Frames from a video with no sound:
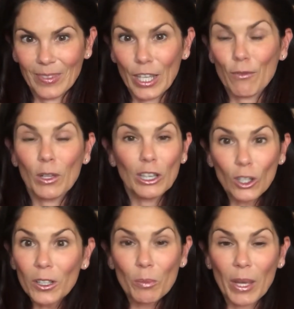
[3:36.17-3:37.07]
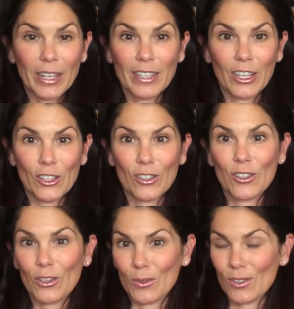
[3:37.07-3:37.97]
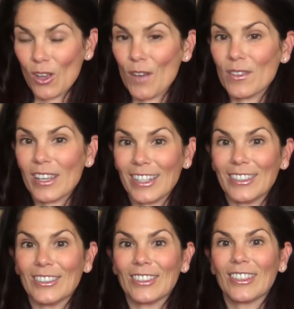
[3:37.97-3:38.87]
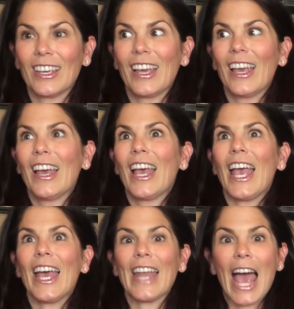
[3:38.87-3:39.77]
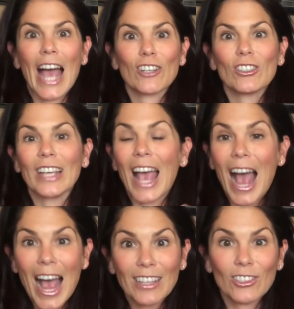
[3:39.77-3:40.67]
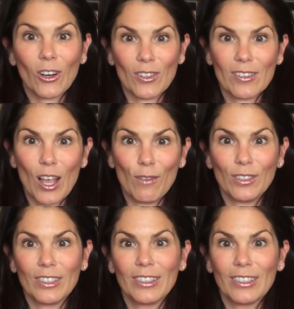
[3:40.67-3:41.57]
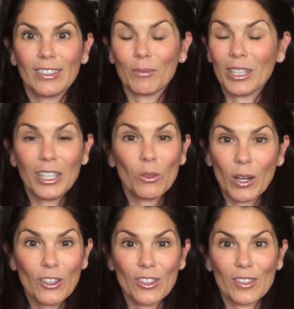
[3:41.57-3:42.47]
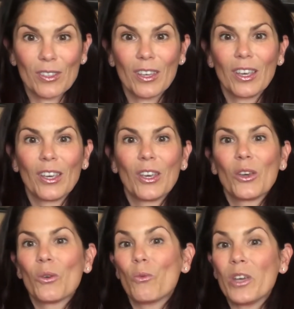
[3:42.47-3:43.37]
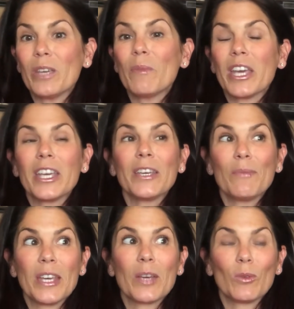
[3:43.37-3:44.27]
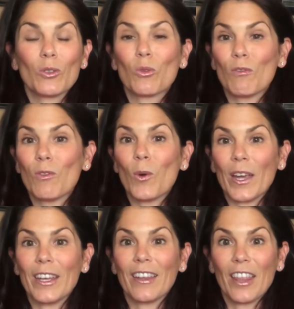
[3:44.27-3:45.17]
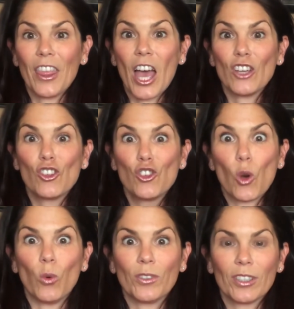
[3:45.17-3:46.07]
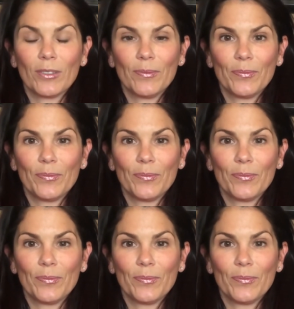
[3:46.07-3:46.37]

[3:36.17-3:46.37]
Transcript: If we learn to pay attention to those soft signals and actually ask ourselves some key questions, we may be able to avoid that jolt.